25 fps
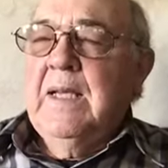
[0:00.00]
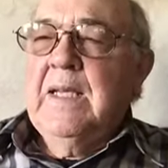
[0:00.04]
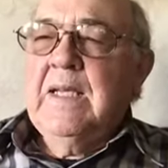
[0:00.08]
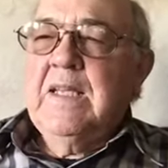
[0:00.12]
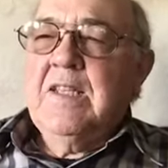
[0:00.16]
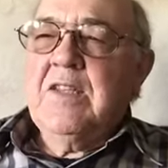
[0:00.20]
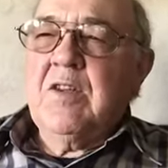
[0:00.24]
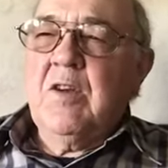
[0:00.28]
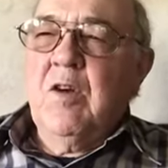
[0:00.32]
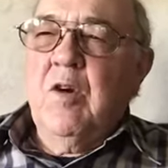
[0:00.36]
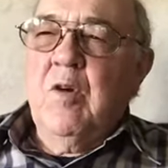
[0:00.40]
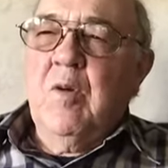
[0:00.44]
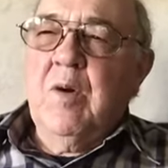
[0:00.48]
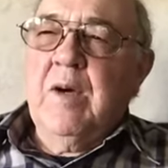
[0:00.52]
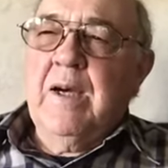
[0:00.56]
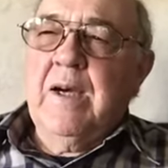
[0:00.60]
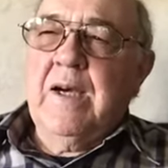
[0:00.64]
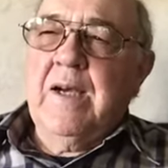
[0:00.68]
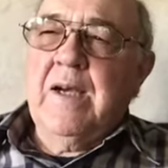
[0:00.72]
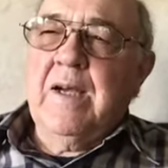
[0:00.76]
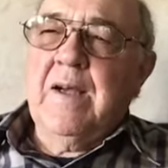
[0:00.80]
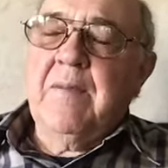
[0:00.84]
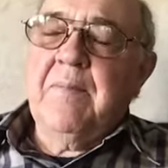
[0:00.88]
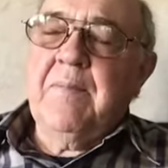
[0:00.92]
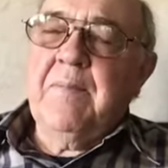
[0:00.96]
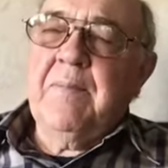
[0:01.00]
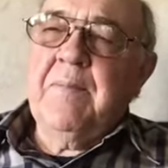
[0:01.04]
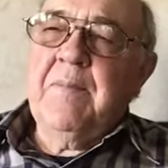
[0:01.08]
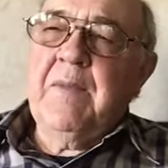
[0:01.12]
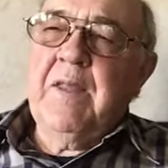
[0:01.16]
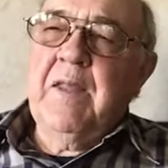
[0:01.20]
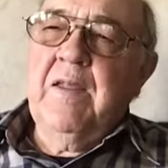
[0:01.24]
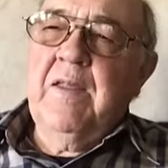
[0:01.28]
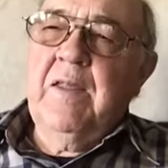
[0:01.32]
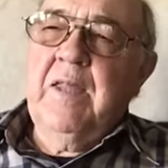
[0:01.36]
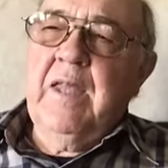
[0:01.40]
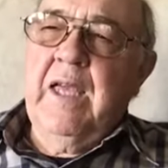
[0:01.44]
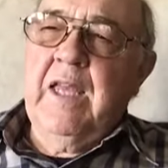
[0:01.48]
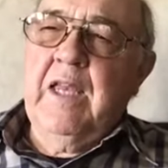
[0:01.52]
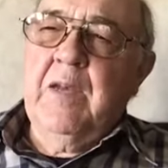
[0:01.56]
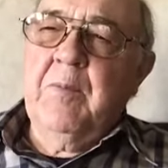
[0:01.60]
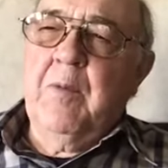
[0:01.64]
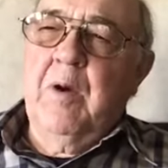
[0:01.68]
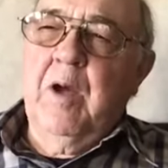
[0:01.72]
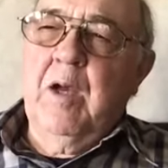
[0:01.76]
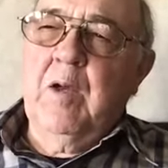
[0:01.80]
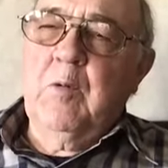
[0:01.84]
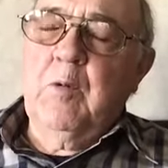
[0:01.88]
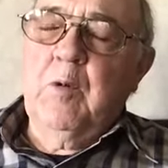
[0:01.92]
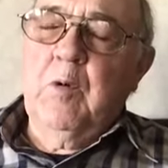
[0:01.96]
So the
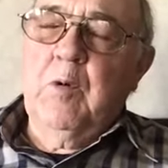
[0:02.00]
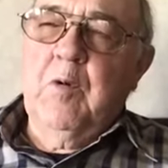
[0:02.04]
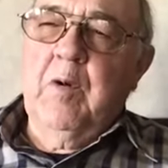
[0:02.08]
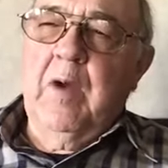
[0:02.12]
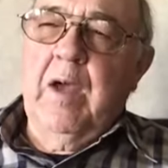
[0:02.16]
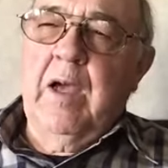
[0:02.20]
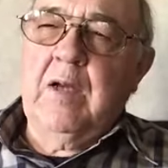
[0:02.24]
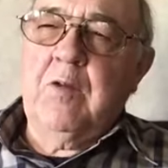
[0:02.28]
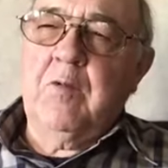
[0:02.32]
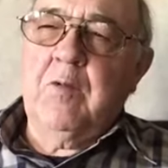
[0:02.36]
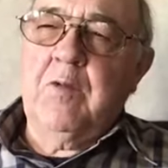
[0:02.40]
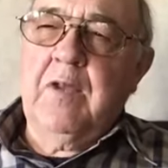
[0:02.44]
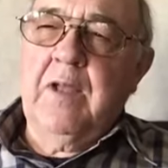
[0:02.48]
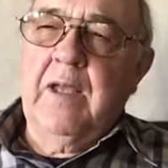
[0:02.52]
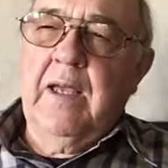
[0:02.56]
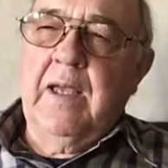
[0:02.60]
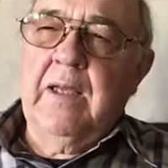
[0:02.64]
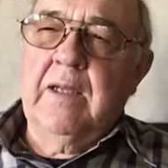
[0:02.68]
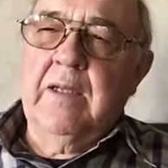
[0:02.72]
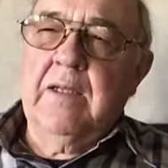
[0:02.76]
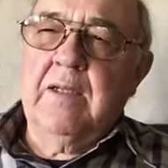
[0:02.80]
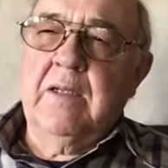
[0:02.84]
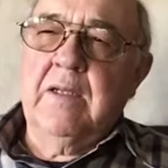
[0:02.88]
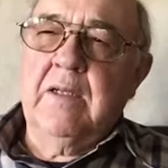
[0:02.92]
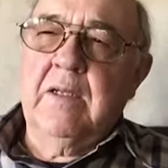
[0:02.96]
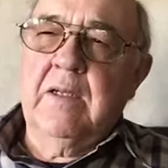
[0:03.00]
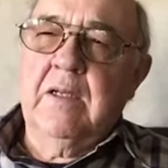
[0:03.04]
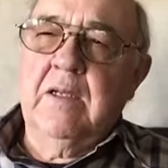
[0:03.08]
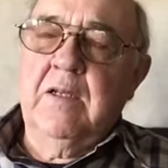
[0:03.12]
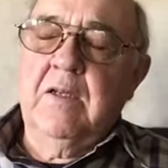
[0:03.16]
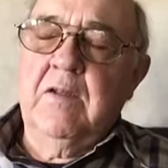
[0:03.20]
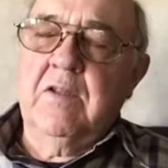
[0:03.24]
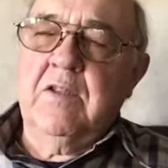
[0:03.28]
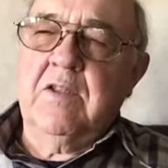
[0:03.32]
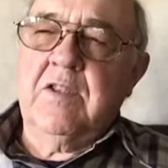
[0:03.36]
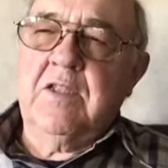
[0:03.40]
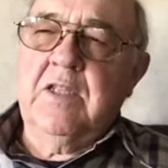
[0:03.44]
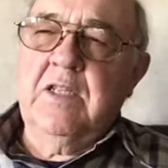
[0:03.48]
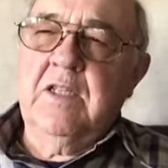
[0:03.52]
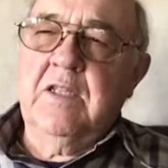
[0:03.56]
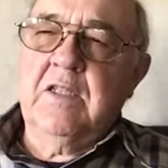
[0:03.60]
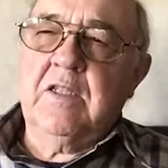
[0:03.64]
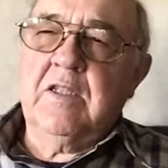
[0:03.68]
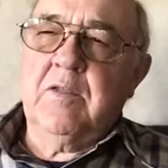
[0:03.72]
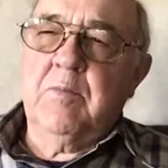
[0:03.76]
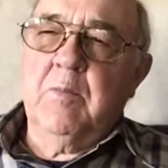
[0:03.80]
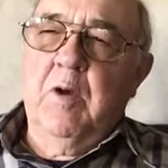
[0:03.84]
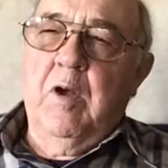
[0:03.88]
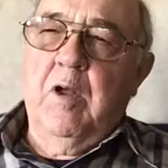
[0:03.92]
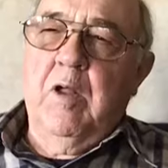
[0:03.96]
antibody will react with the antigen, and you'll see a
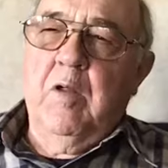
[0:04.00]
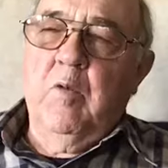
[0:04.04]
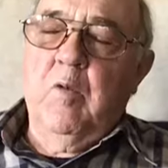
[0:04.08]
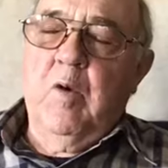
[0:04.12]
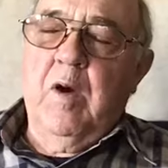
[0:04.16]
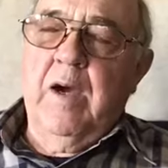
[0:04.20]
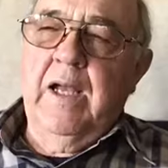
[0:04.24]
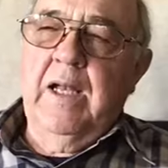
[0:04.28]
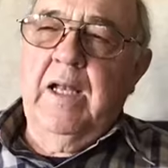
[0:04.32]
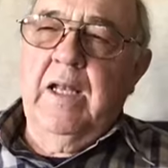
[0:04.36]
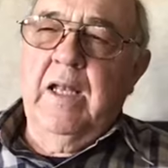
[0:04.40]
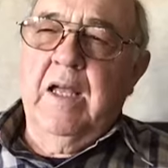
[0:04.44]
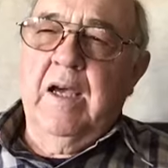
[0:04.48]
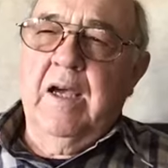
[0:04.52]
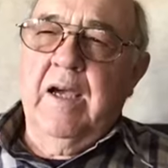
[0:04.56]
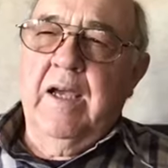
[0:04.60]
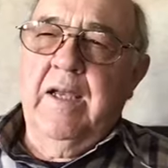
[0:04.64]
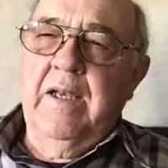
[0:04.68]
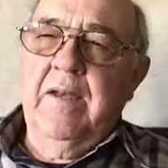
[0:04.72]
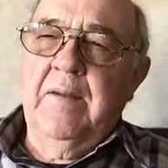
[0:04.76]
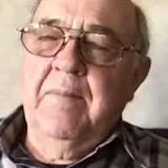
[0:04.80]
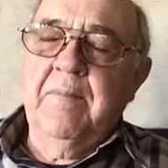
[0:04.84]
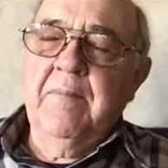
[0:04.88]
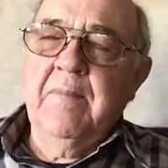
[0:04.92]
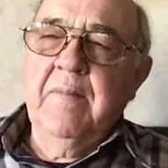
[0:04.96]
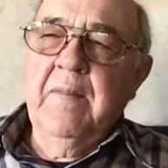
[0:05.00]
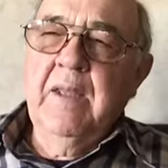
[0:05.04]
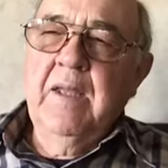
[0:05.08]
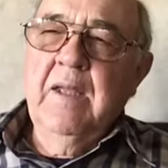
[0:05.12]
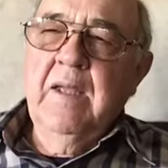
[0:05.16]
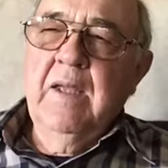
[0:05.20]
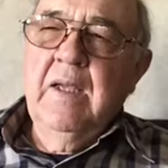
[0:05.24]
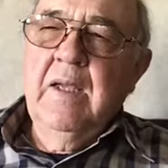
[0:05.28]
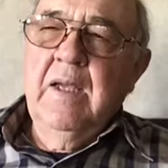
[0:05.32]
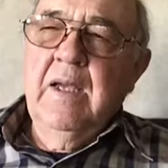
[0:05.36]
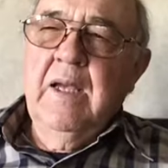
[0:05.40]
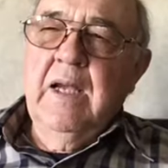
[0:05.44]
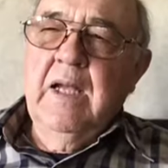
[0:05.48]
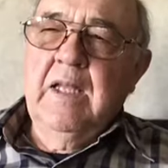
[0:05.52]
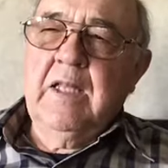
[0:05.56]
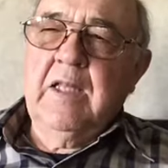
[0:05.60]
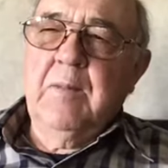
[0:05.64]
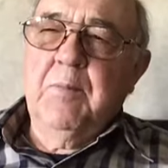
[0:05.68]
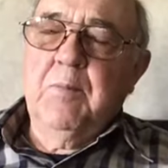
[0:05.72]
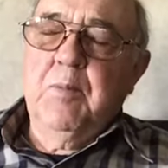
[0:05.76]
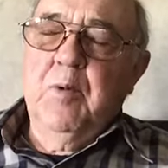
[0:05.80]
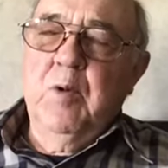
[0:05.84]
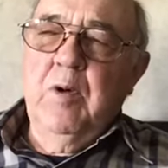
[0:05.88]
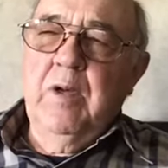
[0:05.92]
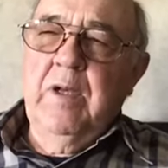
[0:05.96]
small white line at the
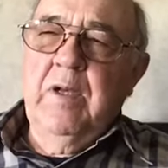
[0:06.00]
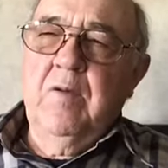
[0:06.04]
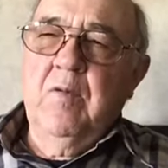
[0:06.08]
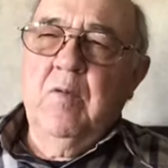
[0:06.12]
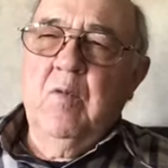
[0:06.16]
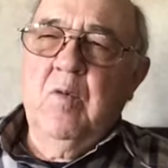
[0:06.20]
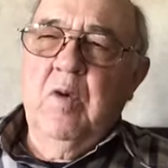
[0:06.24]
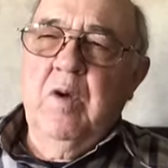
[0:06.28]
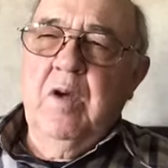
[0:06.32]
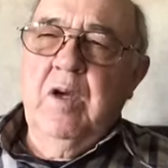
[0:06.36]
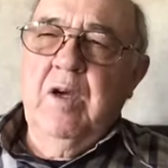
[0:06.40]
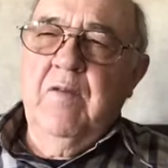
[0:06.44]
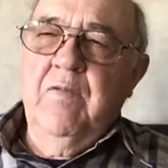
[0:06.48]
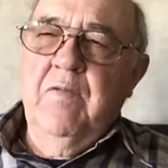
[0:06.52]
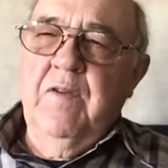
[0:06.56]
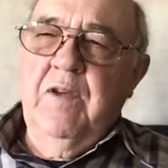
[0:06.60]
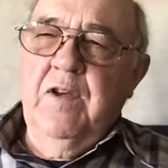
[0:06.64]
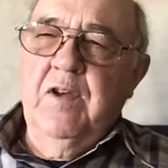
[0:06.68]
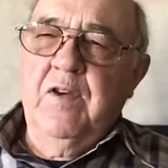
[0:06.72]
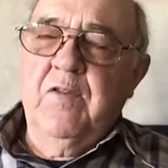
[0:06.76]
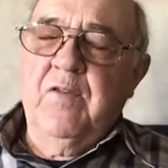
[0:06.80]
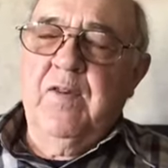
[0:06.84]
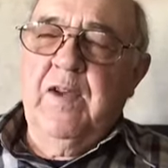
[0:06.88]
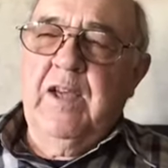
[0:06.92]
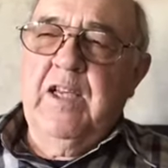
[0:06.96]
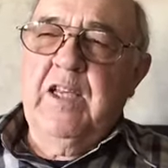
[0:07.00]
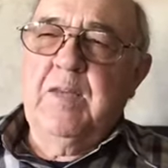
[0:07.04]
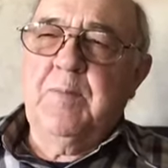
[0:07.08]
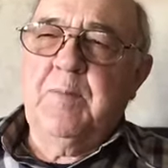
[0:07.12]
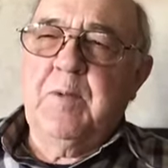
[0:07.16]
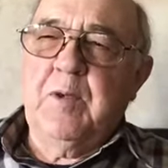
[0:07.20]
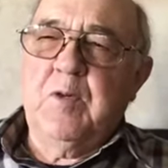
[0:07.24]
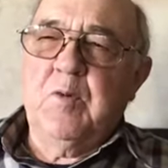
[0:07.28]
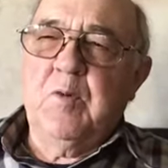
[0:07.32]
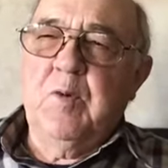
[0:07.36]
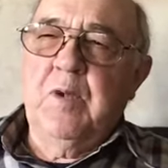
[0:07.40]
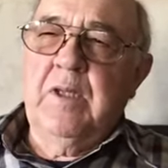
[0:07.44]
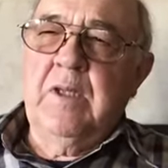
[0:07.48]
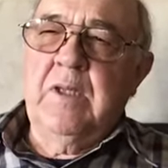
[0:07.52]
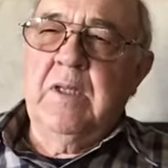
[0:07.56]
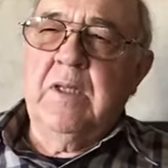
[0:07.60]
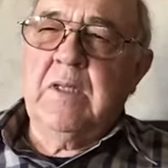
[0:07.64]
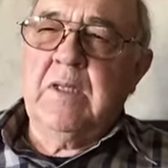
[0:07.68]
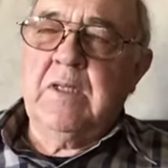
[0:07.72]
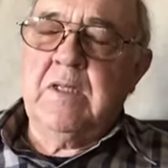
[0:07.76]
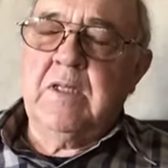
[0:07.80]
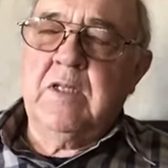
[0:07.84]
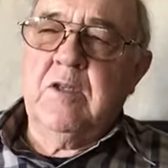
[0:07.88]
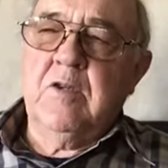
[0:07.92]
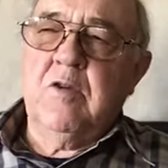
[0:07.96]
point of interface between the
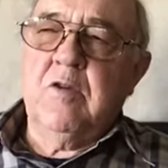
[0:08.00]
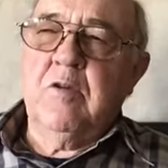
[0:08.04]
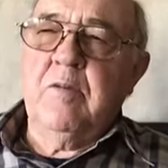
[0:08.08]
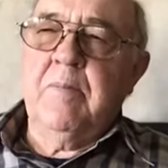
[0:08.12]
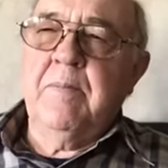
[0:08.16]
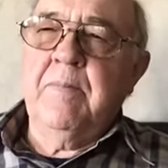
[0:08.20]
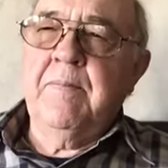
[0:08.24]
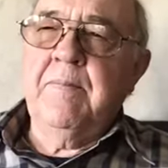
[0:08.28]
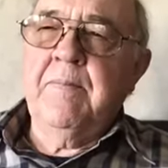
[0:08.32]
serum